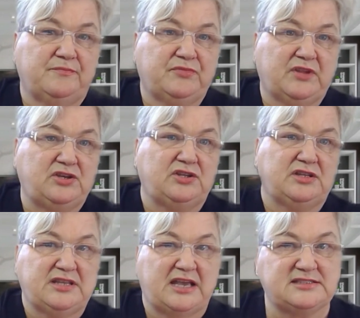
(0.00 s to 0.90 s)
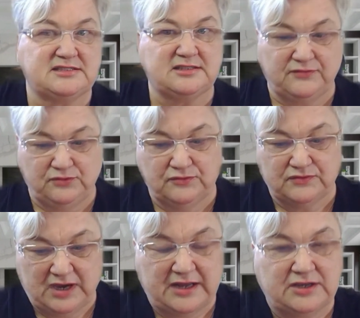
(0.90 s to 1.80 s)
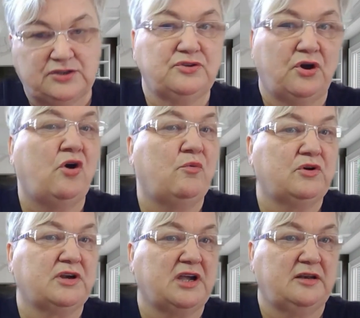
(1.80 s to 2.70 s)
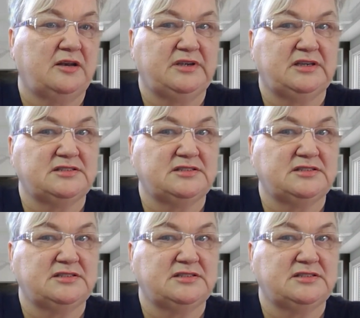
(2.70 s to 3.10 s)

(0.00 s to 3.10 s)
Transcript: like, that stuff you've got to do the homework on, because